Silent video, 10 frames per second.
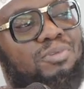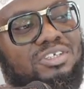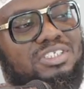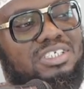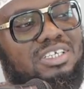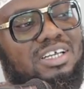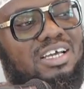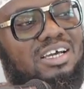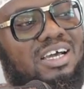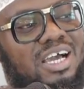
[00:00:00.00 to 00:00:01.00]
from hunting.
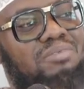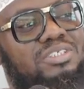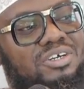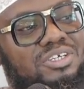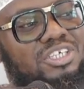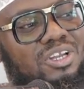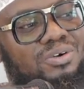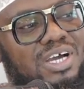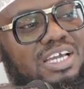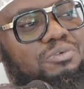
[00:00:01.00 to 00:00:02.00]
Hamza
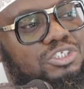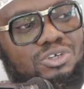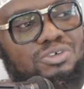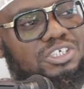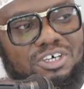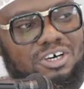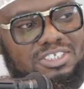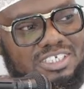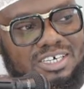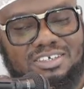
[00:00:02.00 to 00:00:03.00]
radiallahu anh was known as a
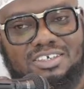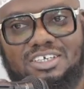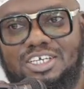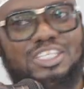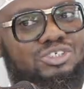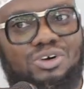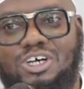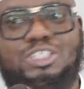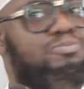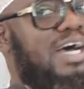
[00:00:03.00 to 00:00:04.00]
hunter. He used to
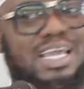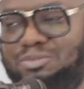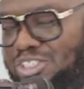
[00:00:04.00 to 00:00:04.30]
hunt by